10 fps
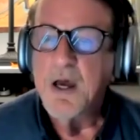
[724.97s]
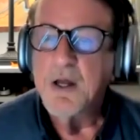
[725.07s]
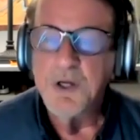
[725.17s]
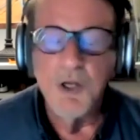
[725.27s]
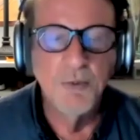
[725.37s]

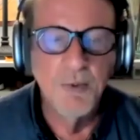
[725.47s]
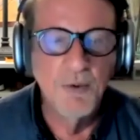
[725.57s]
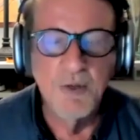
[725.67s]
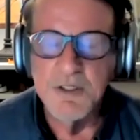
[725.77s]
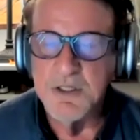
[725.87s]
Niue,
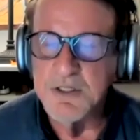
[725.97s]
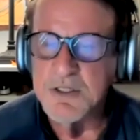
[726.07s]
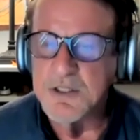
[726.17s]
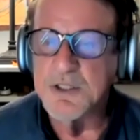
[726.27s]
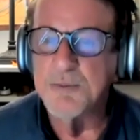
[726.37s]
which is
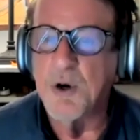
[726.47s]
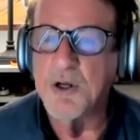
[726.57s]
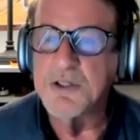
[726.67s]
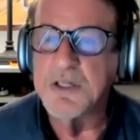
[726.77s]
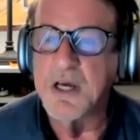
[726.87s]
this
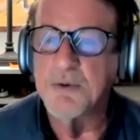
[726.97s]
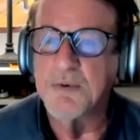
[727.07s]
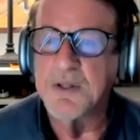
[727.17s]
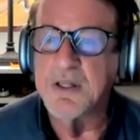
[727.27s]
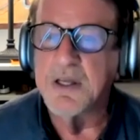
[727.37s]
small state
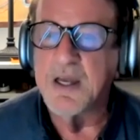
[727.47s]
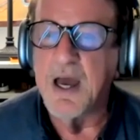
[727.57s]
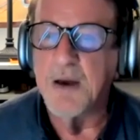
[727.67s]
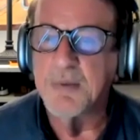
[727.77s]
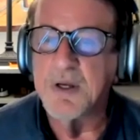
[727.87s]
within the
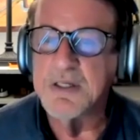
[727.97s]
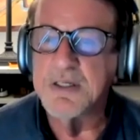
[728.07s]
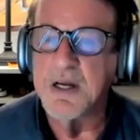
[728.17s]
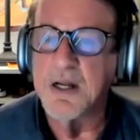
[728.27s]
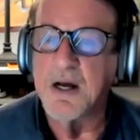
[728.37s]
Gambia,
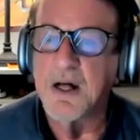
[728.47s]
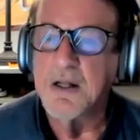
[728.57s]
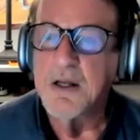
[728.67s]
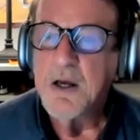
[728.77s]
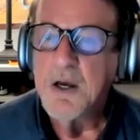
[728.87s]
Senegal,